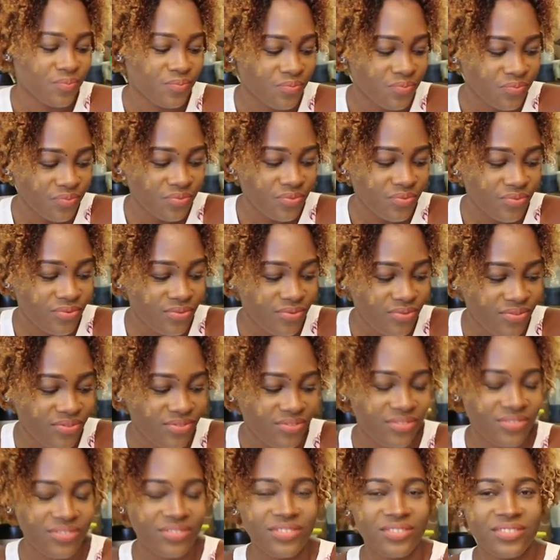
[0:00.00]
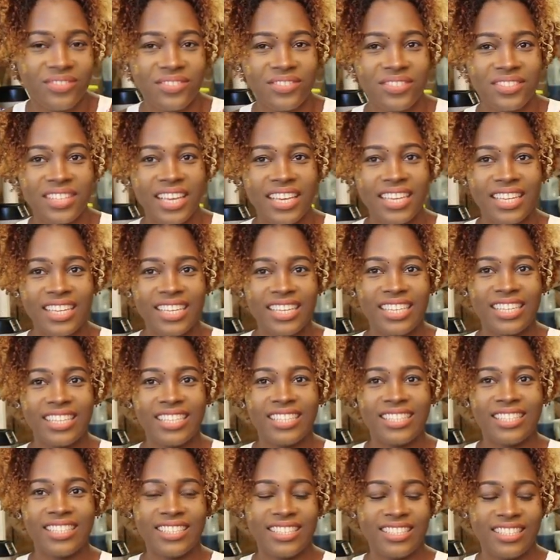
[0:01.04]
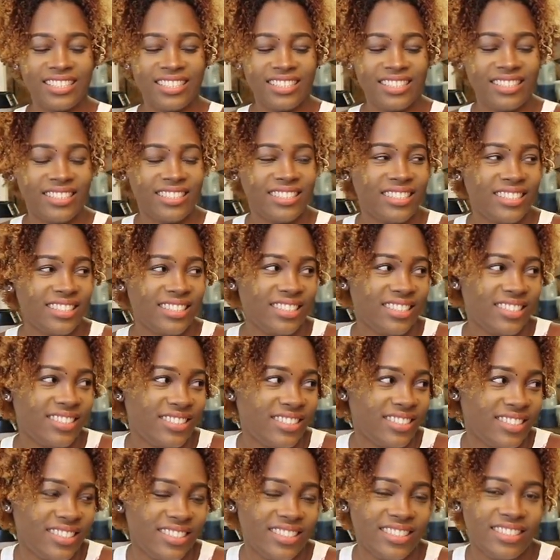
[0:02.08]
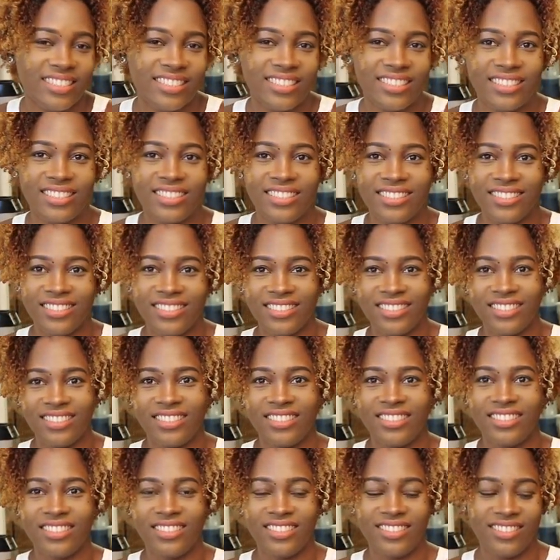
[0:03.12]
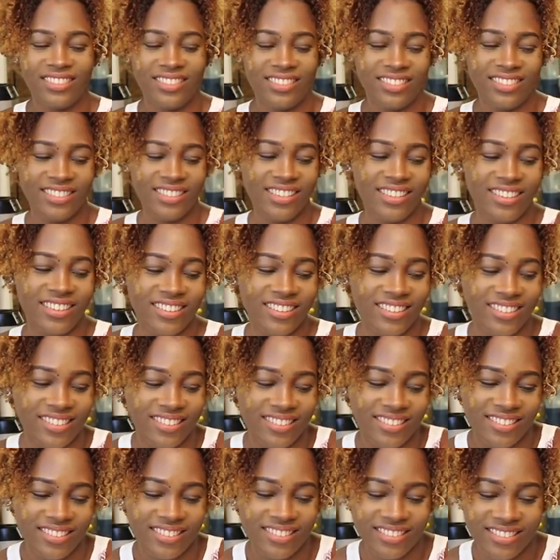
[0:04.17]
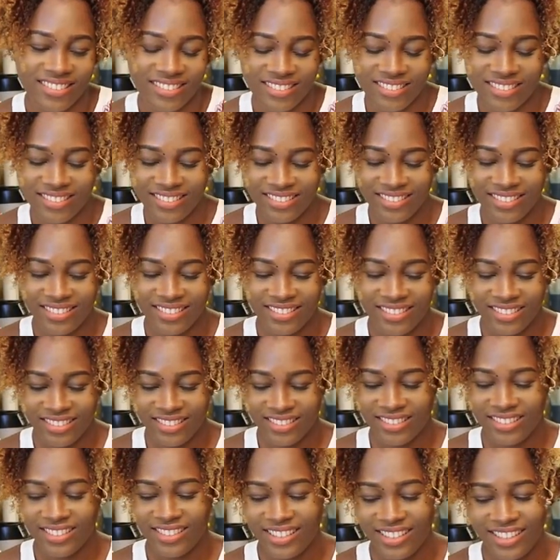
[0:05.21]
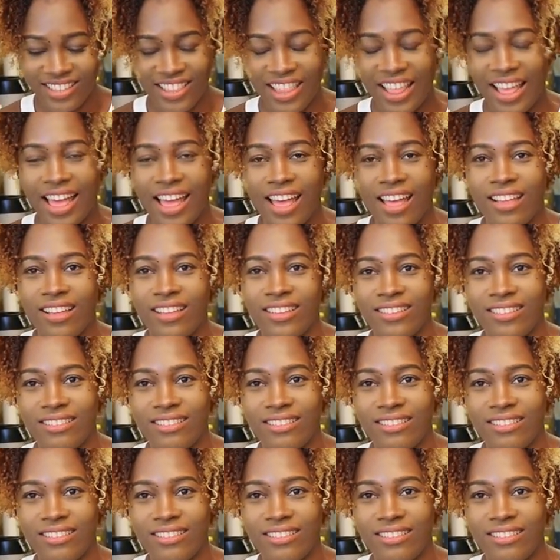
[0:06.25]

This person isn't speaking.